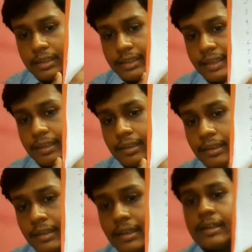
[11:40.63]
Ghee
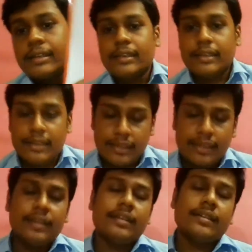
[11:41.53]

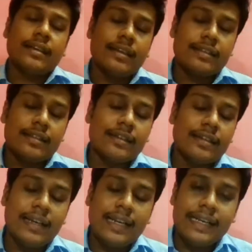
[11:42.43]
is
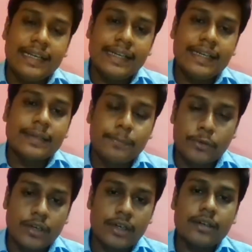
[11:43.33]
basically an Indian
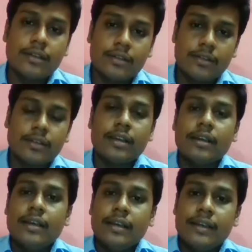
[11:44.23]
product. Okay,
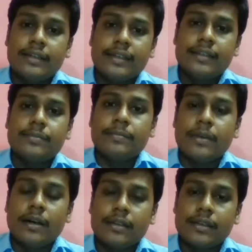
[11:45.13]
it is
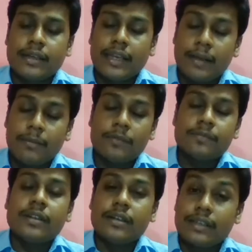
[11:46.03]
the name of
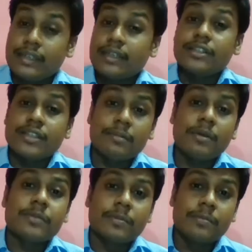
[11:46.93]
the English name
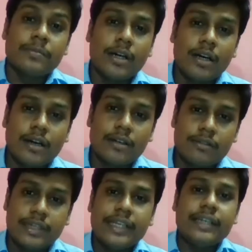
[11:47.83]
of the
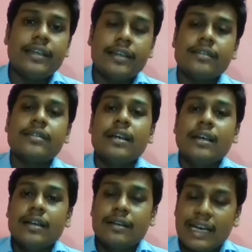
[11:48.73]
ghee is
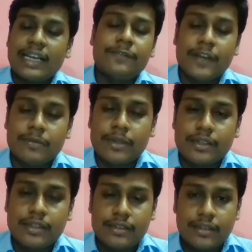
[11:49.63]
clarified
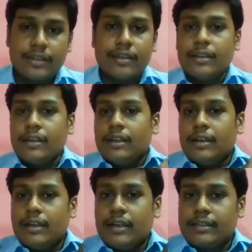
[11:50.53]
butter. Okay,
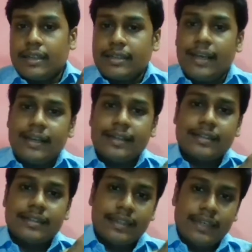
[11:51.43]
just like its
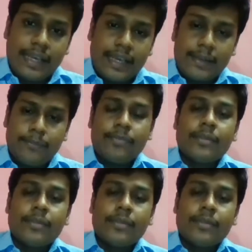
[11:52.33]
name,